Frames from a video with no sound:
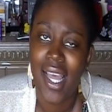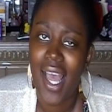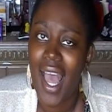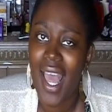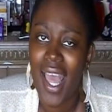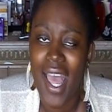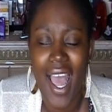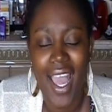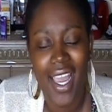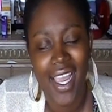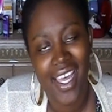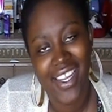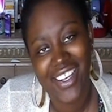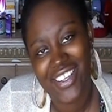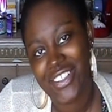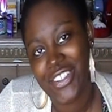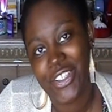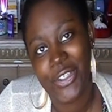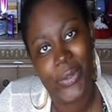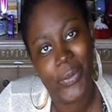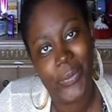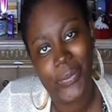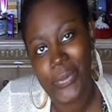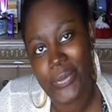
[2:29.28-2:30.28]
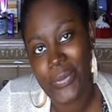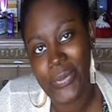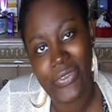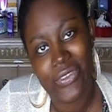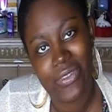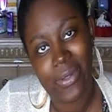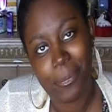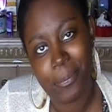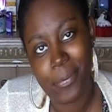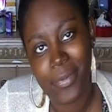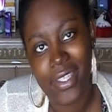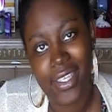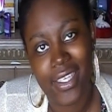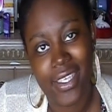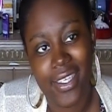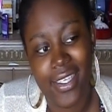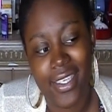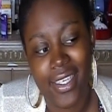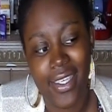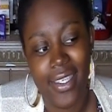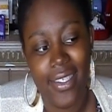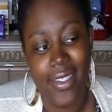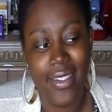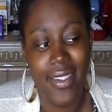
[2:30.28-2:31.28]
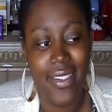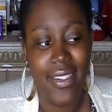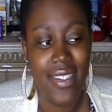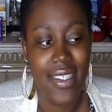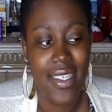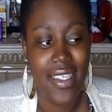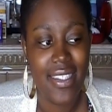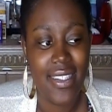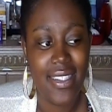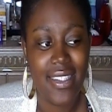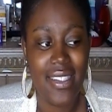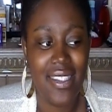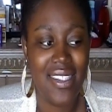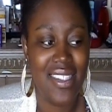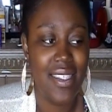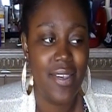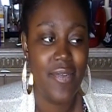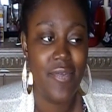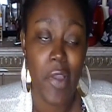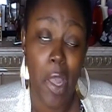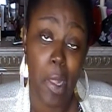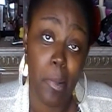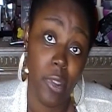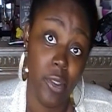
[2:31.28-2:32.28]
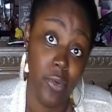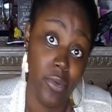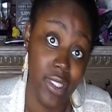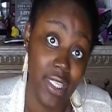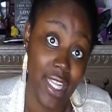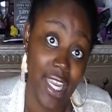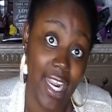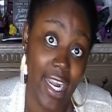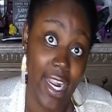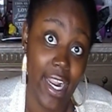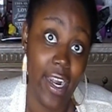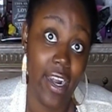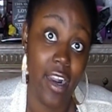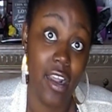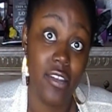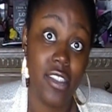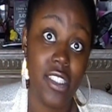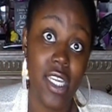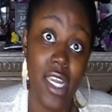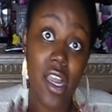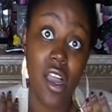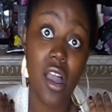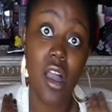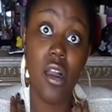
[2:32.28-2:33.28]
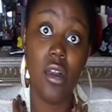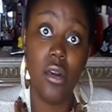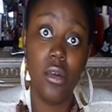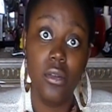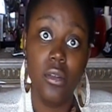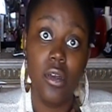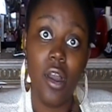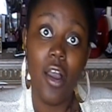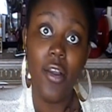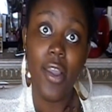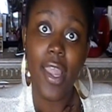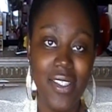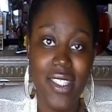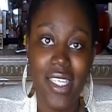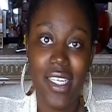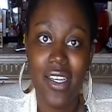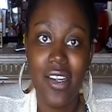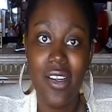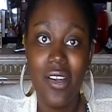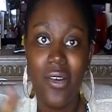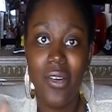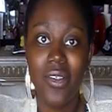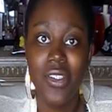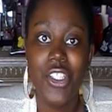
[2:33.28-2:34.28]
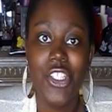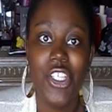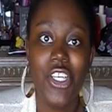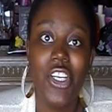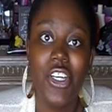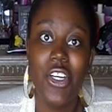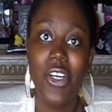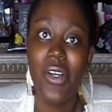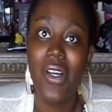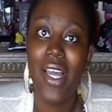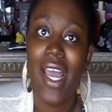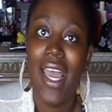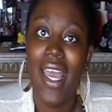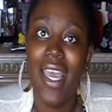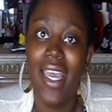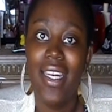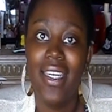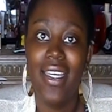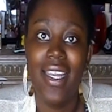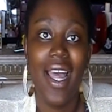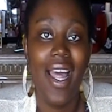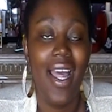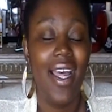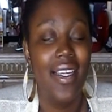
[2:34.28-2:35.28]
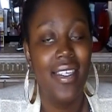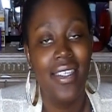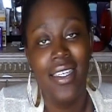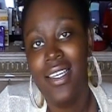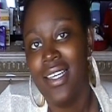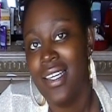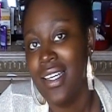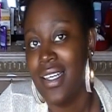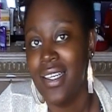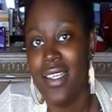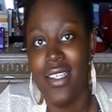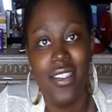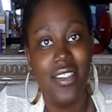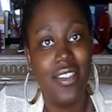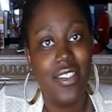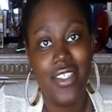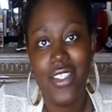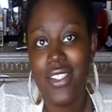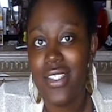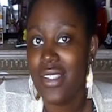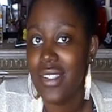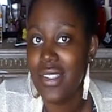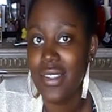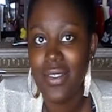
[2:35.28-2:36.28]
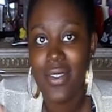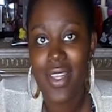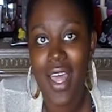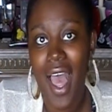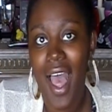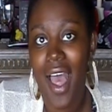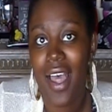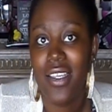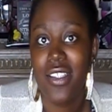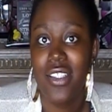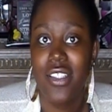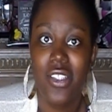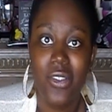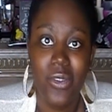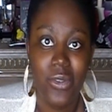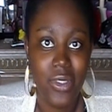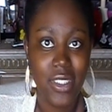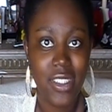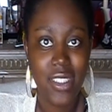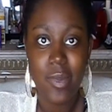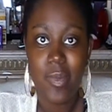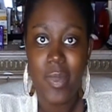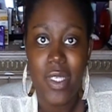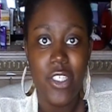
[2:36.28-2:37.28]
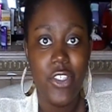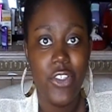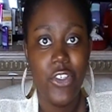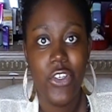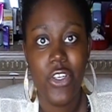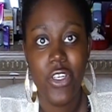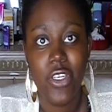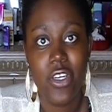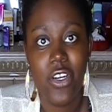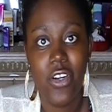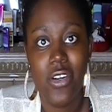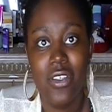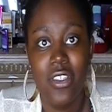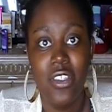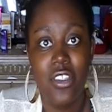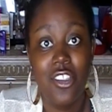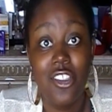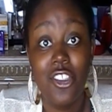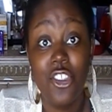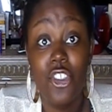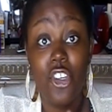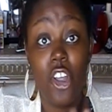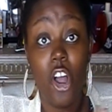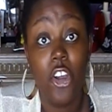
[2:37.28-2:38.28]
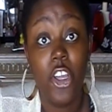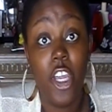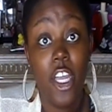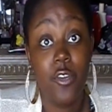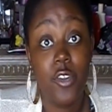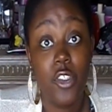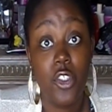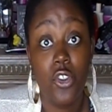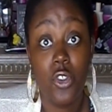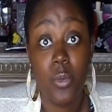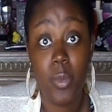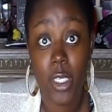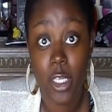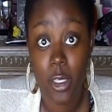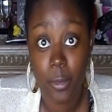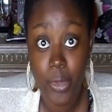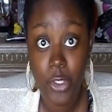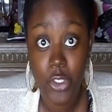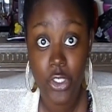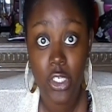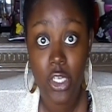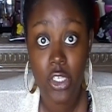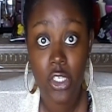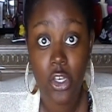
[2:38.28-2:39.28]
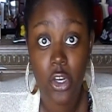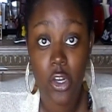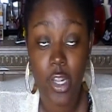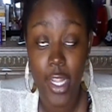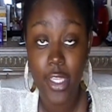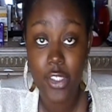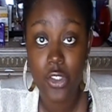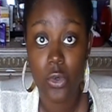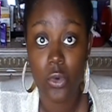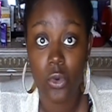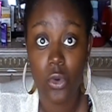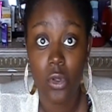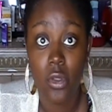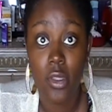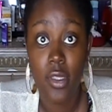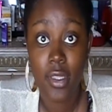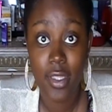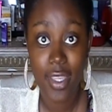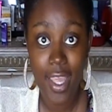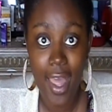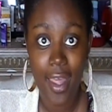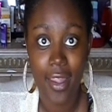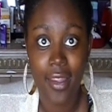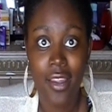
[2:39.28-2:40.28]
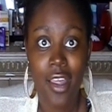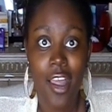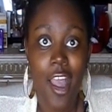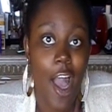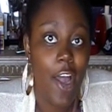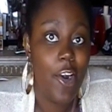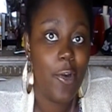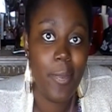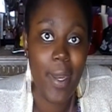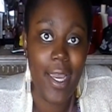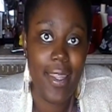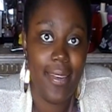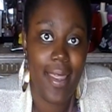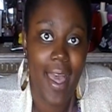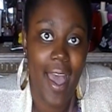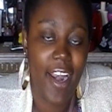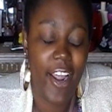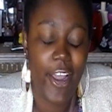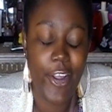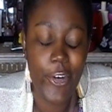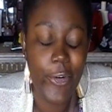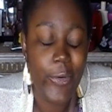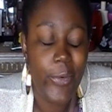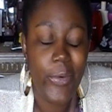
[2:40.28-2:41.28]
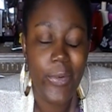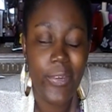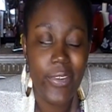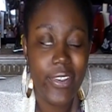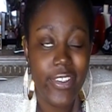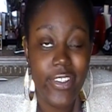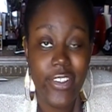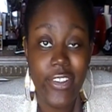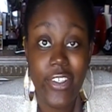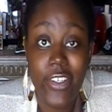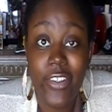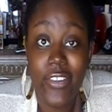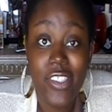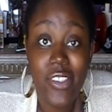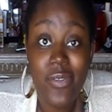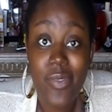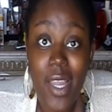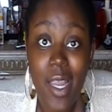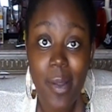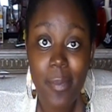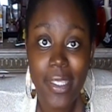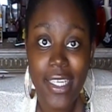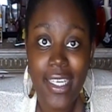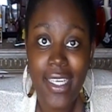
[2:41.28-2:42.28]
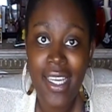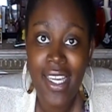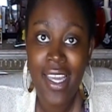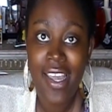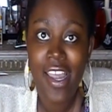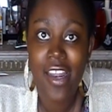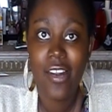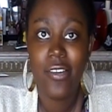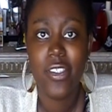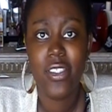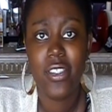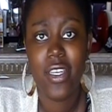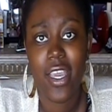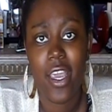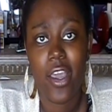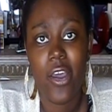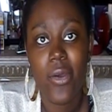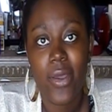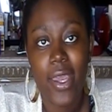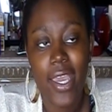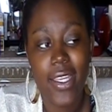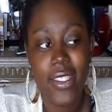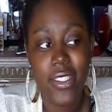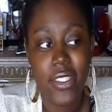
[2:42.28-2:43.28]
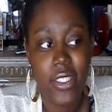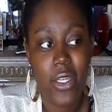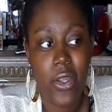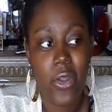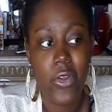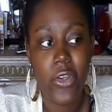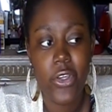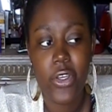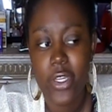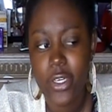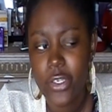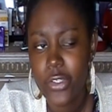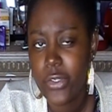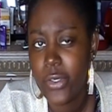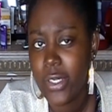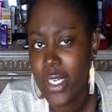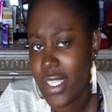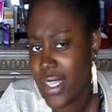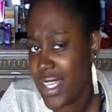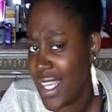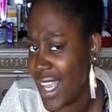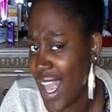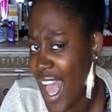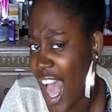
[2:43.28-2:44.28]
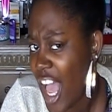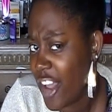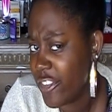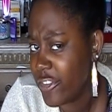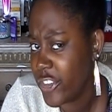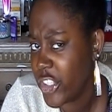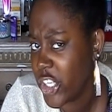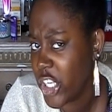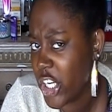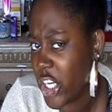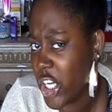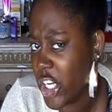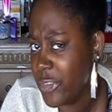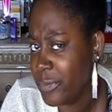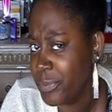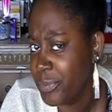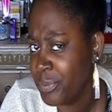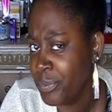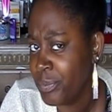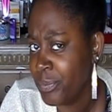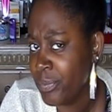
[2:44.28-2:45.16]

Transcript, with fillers: I, I, gotta go do something and it's family related. I was like, oh, okay. It's like, oh, sure, go ahead, yeah. Just do that. So does it mean you're, so you, all you have to do is pick up your sister. That's cool. Yeah, I don't mind that at all because you know it's family. It was like, okay, so you're gonna do anything after?